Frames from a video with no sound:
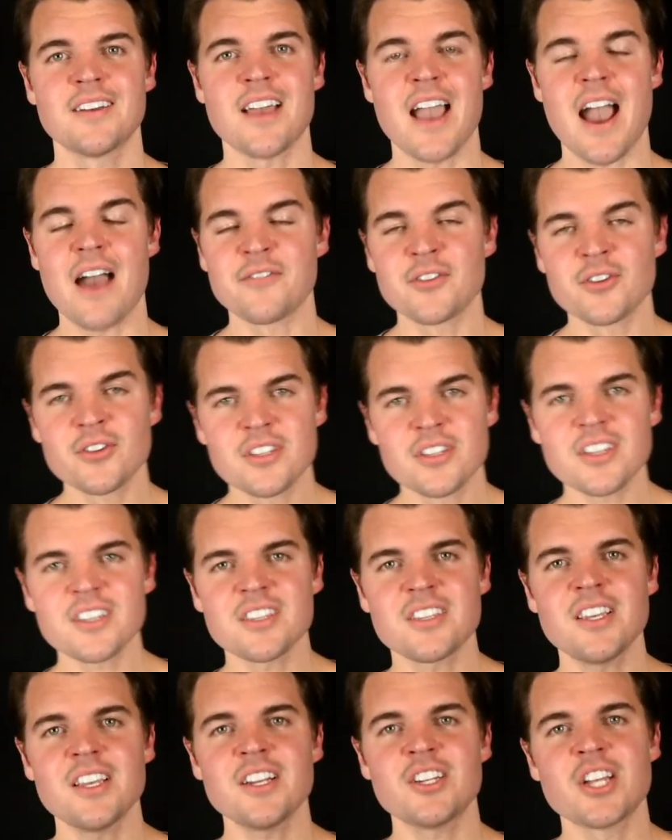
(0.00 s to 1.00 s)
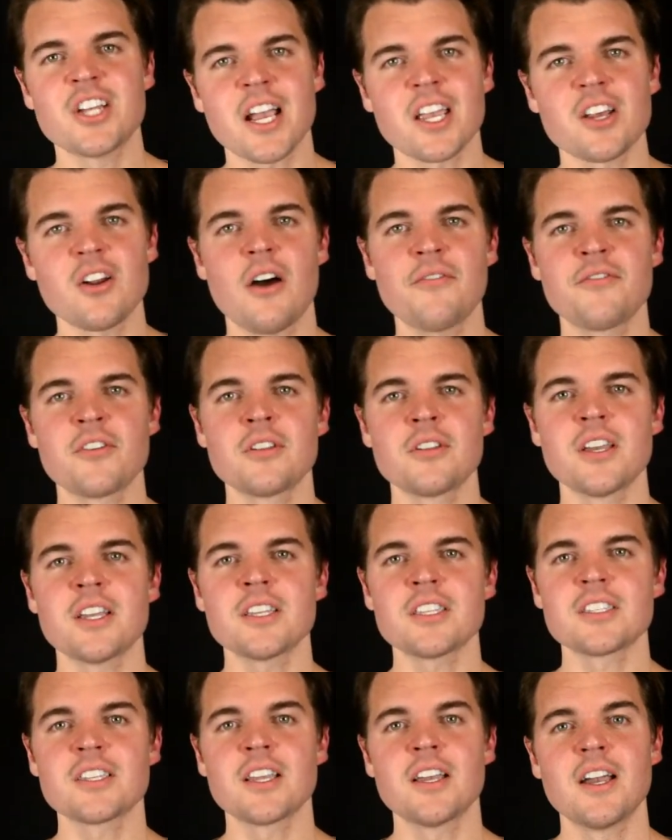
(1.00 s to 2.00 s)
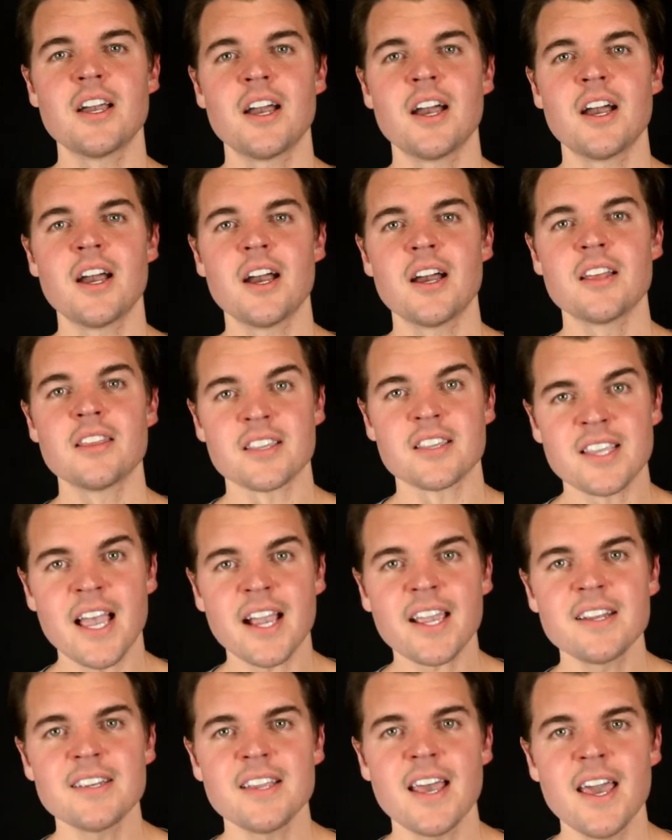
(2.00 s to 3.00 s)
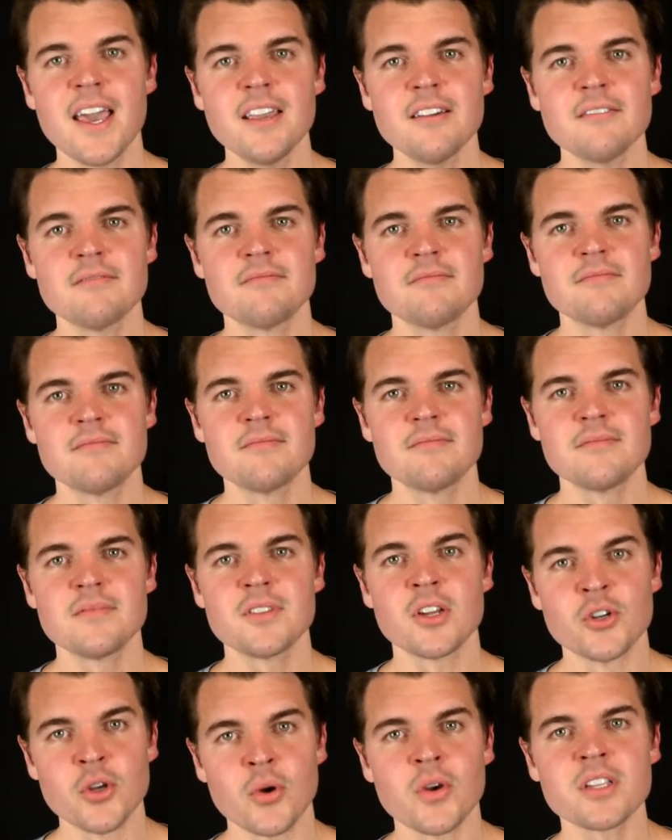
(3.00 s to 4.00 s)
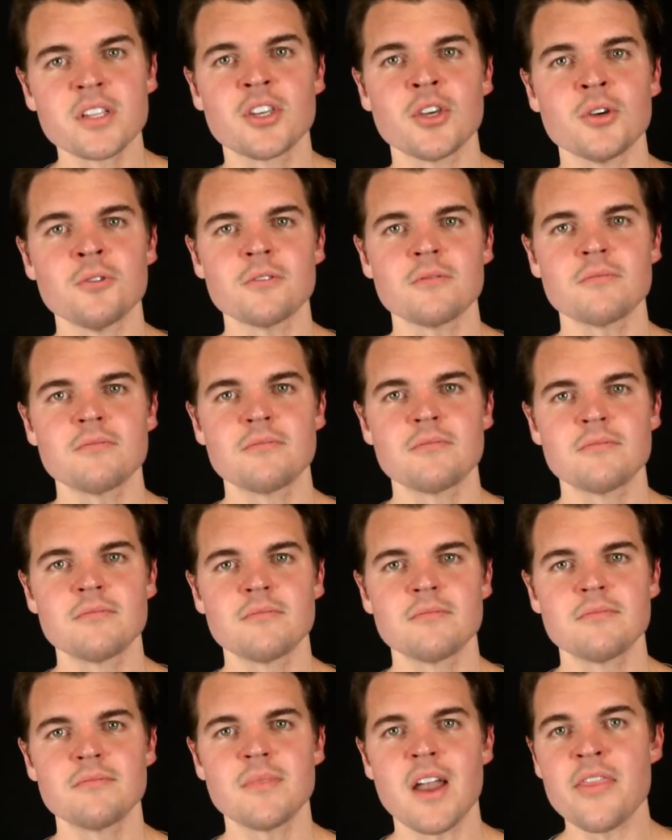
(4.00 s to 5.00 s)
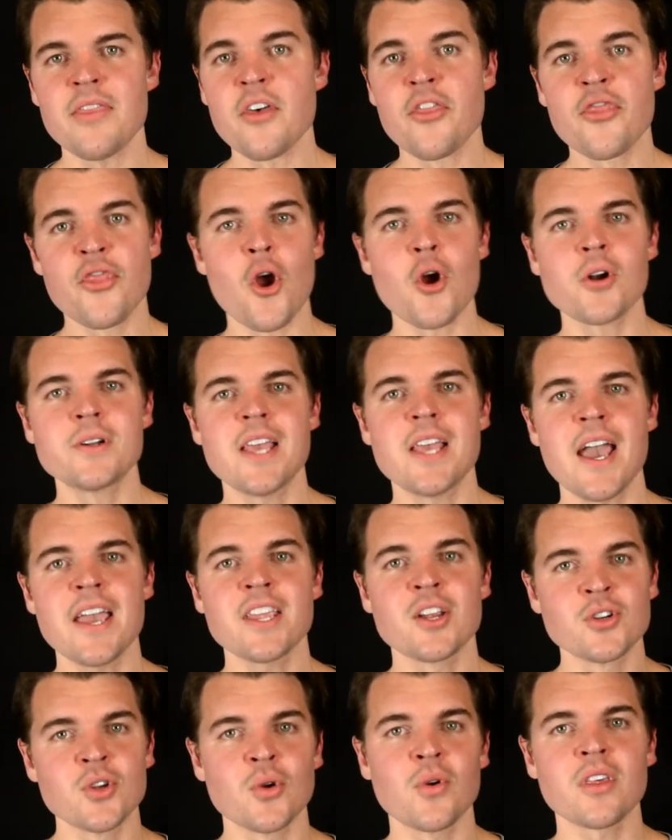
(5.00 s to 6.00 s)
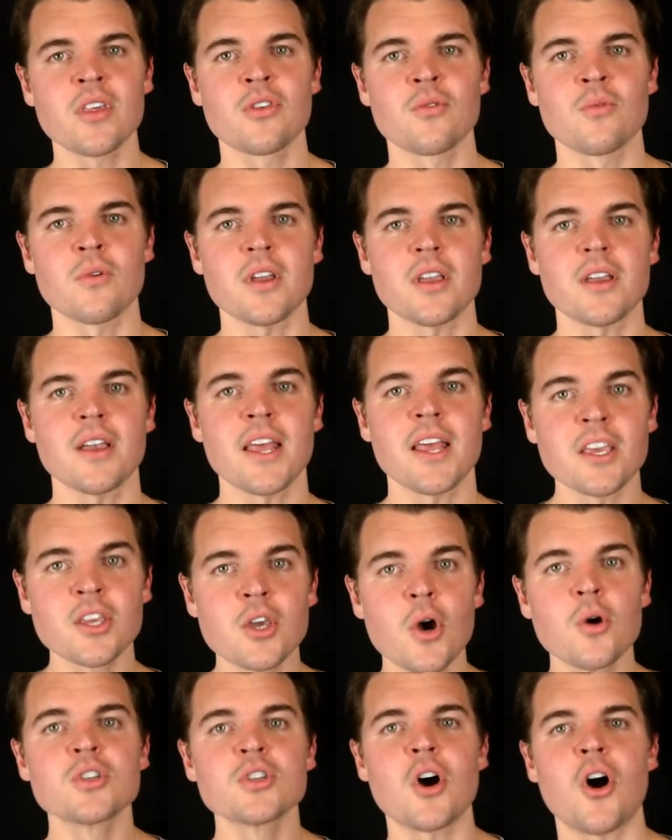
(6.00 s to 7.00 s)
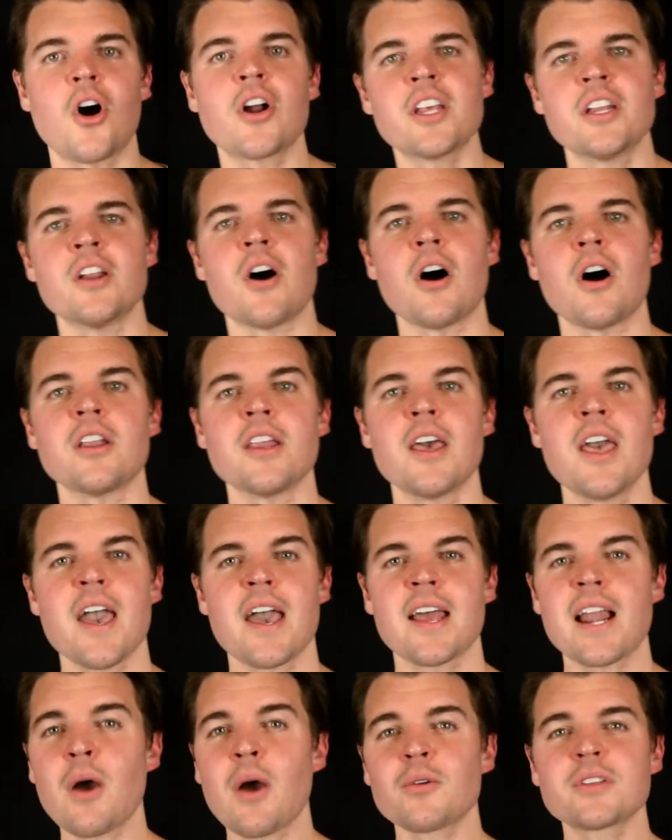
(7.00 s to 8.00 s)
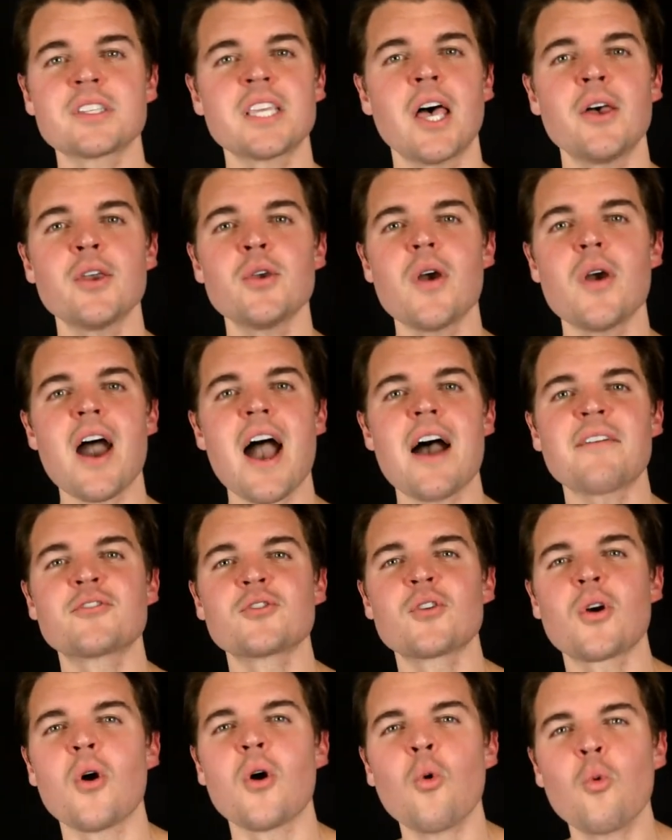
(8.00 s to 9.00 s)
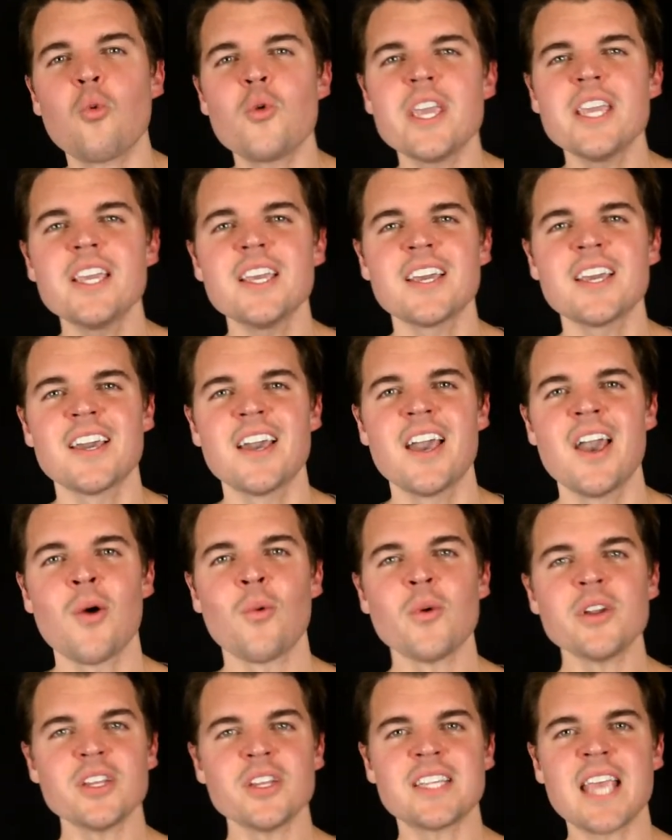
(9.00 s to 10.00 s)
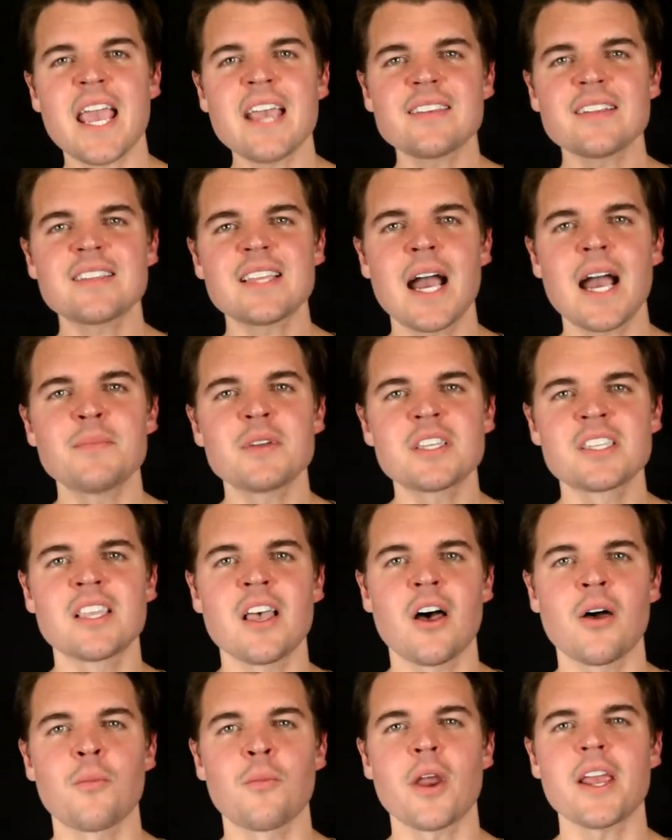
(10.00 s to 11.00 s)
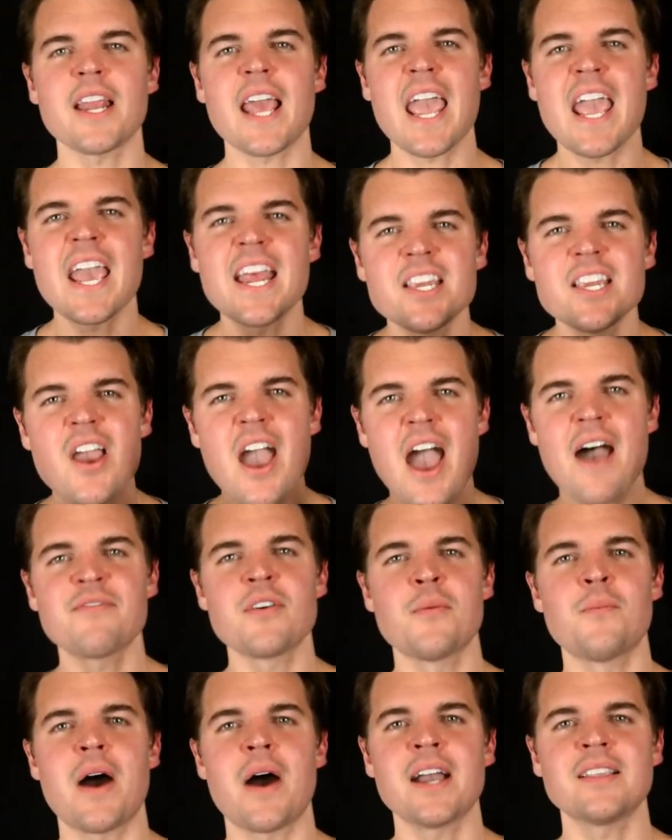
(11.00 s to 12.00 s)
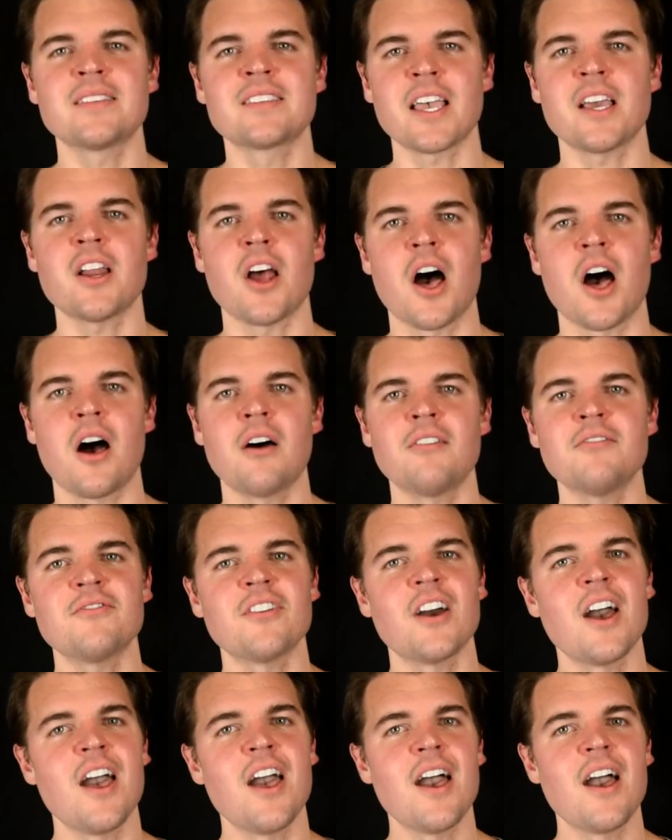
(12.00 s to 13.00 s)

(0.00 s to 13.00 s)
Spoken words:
after you succeed, check it off your list. The second day, you're doing 2. And the third day, you're doing 3. And it goes on and on. And I will tell you, after a week, when you take the time to celebrate and you have the mindset of,